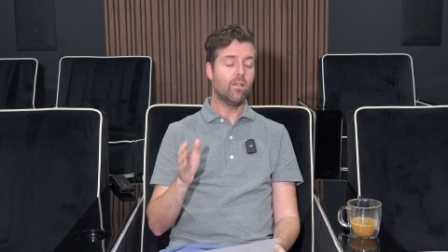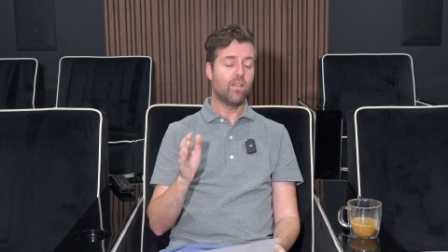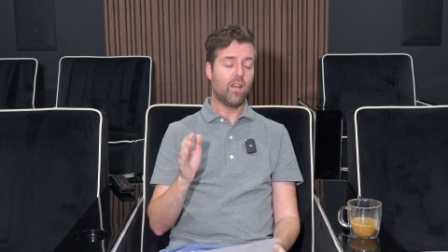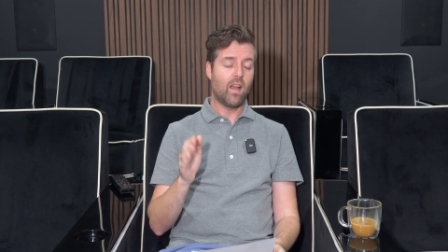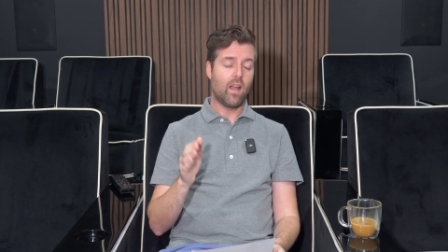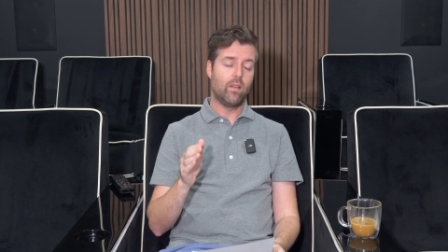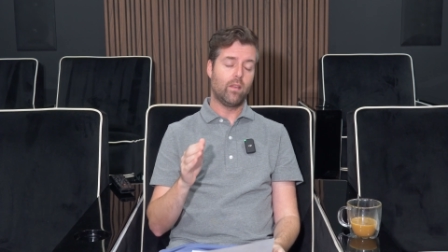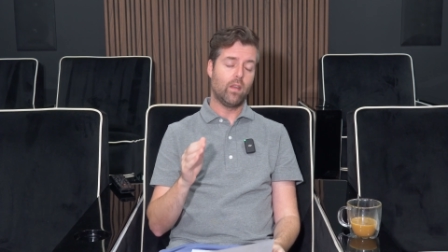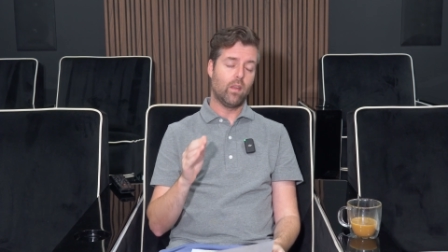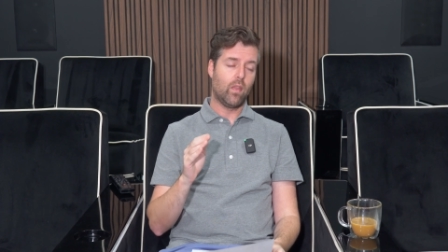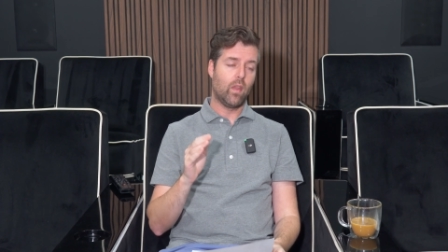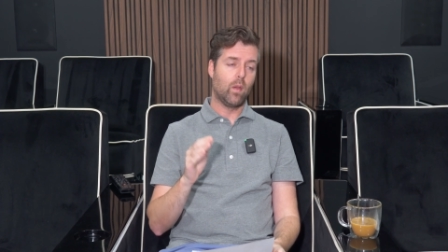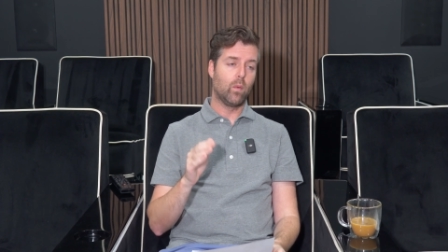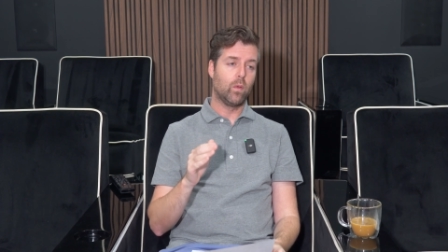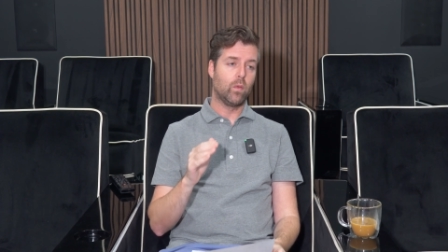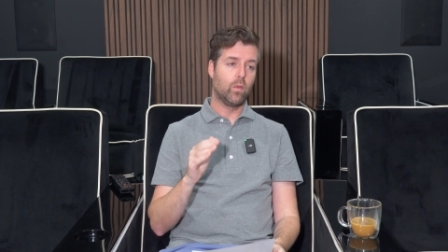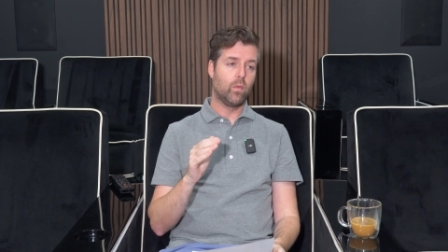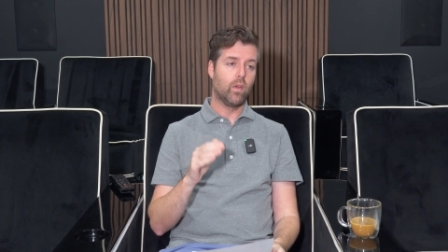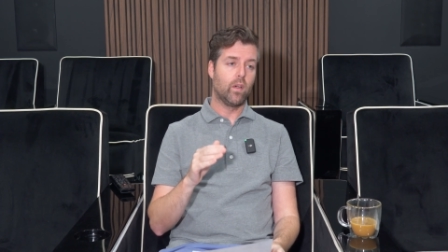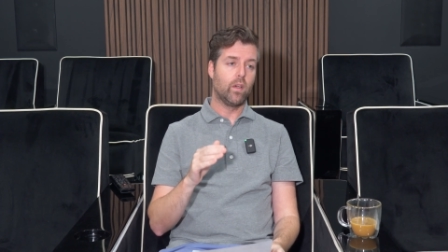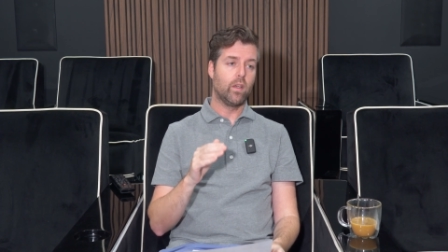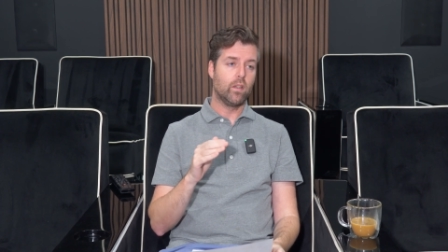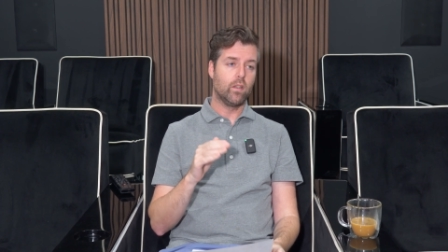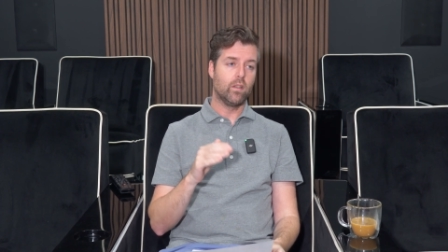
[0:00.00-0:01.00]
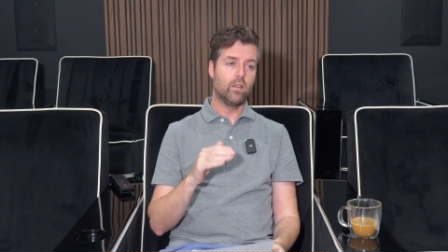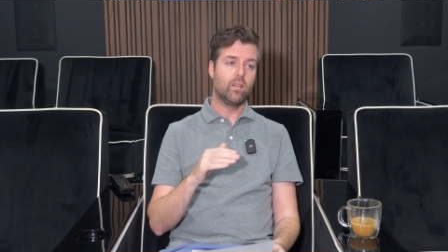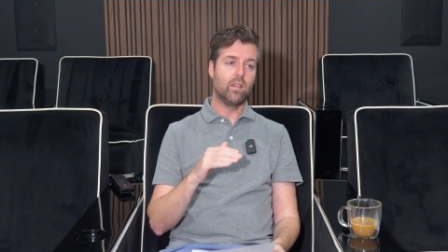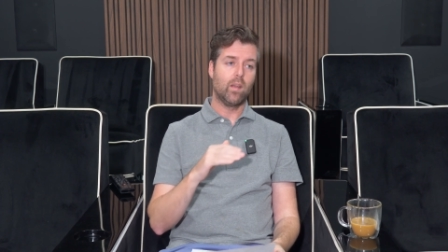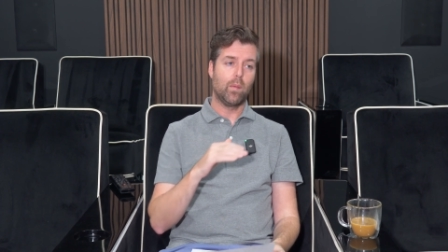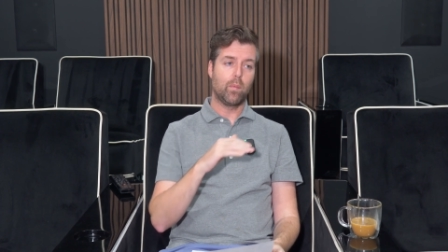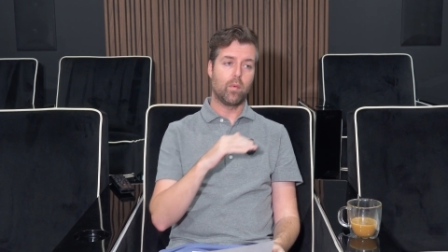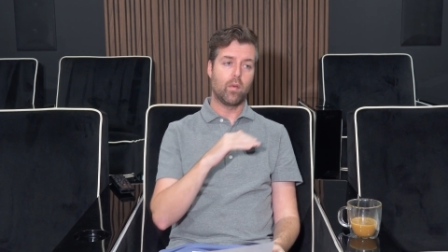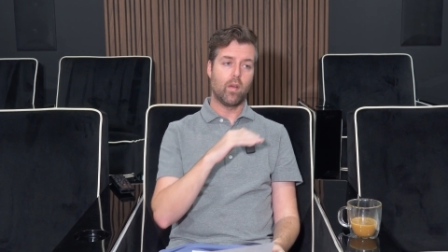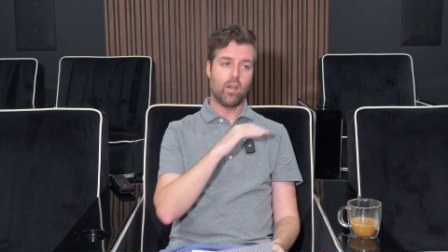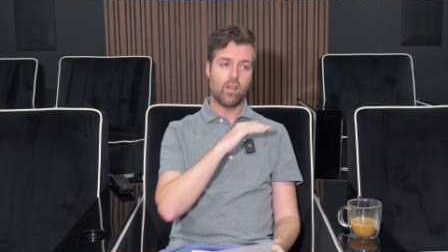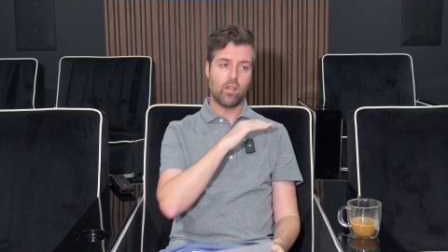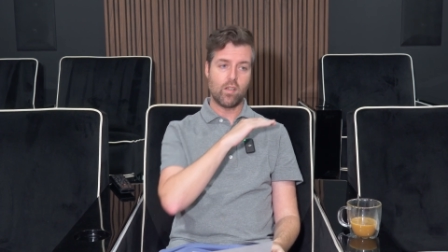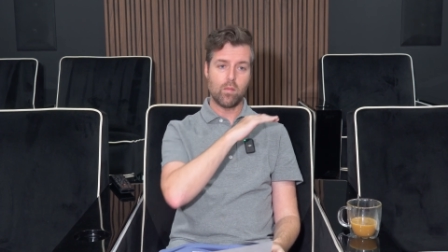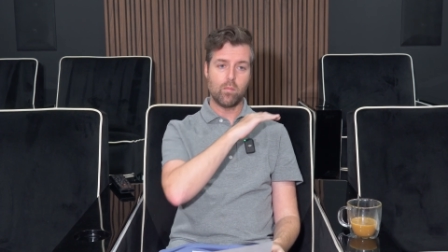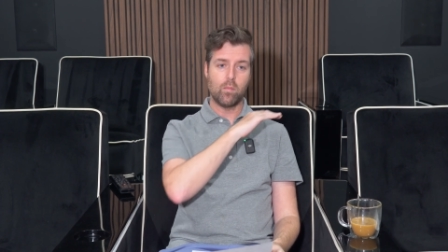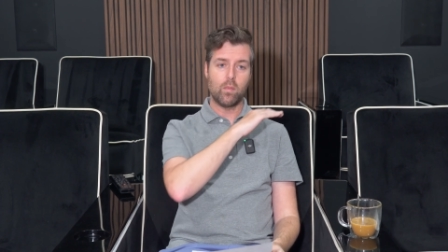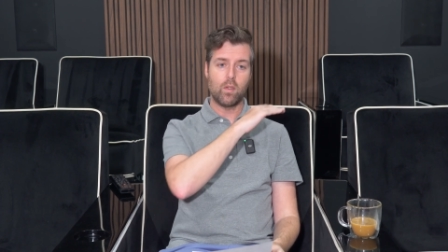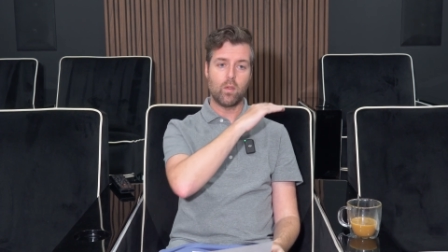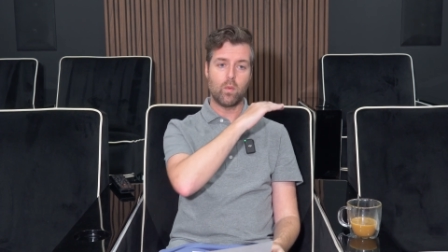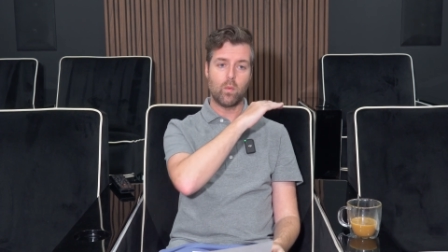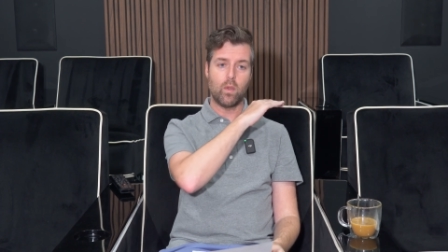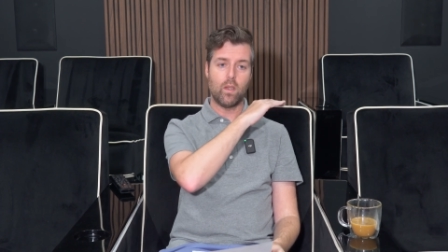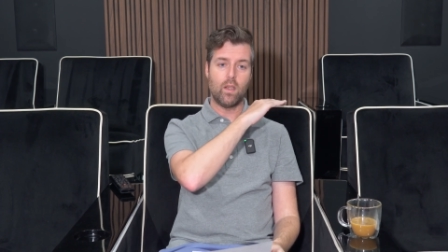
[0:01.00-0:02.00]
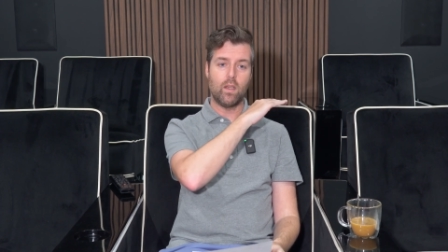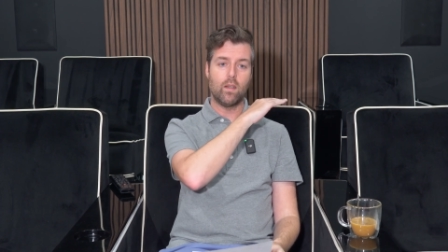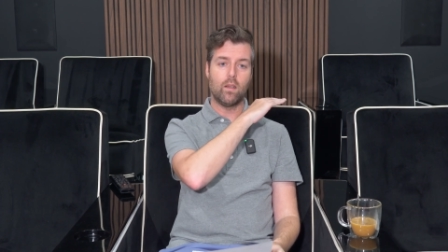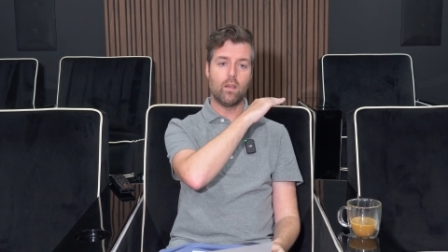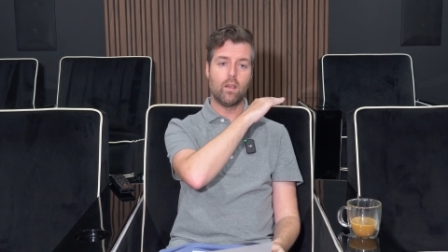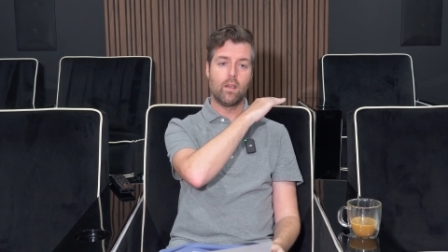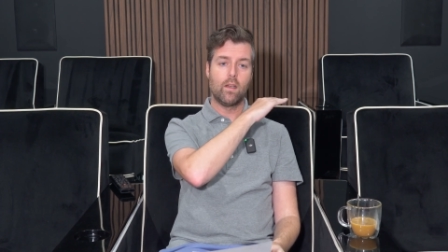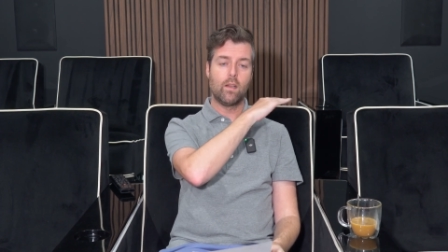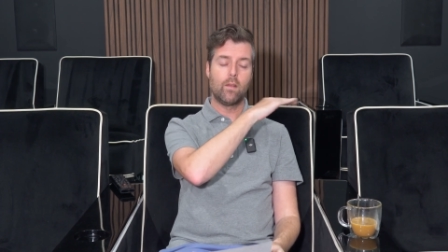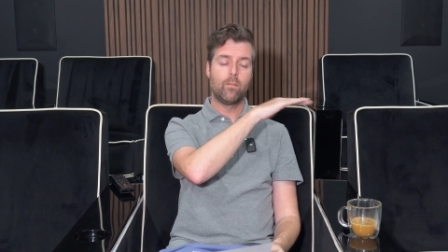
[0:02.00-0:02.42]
find that there was very good separation between